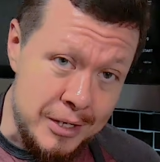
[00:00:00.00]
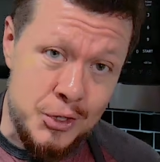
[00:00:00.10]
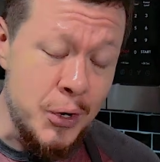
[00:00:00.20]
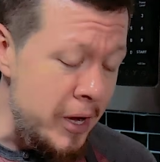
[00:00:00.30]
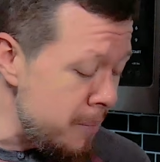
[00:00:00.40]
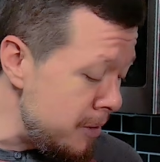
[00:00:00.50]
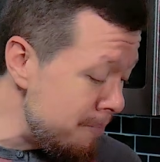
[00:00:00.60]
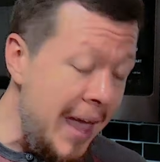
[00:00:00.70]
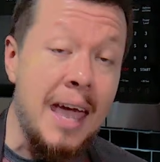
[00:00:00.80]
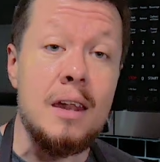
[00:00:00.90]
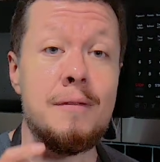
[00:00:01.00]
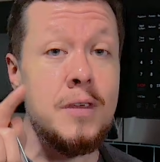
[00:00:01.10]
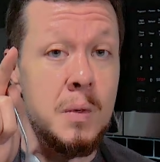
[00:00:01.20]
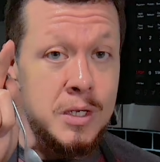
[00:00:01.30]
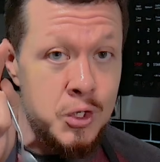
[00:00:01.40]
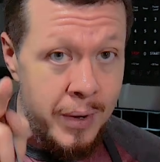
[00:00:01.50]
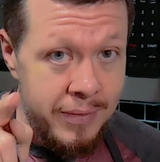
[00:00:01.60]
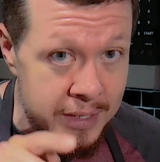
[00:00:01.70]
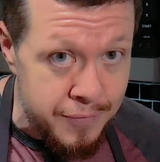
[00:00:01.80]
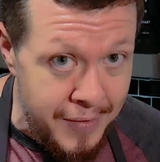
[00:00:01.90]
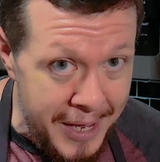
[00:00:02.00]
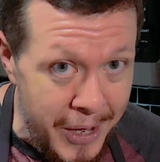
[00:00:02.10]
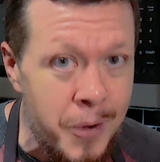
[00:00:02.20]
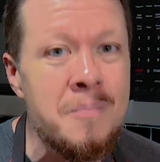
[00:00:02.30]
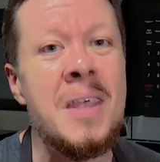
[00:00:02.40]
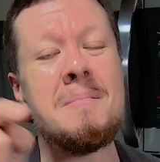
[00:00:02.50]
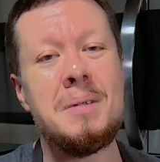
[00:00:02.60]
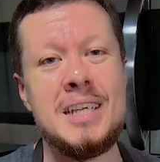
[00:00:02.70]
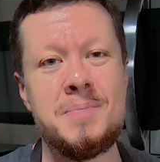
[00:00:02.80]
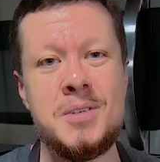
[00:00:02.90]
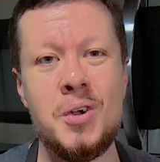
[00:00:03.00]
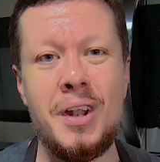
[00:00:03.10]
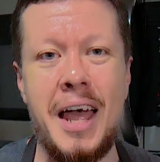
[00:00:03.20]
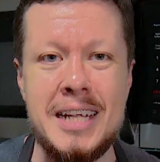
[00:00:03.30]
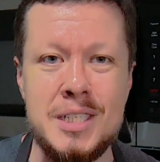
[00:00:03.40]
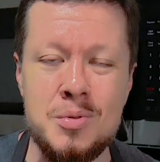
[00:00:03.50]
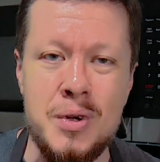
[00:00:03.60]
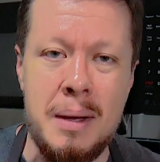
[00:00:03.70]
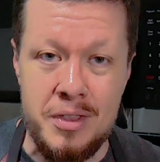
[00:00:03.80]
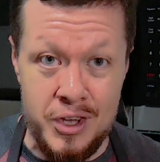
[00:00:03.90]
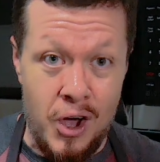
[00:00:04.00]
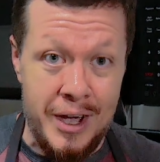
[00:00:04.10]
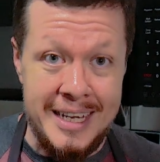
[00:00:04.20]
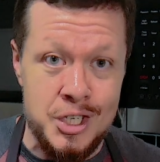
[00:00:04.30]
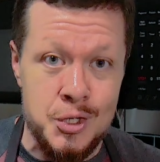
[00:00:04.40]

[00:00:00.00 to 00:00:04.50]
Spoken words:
enjoyable. And if you enjoyed this video, please be sure to like and subscribe to The Cog is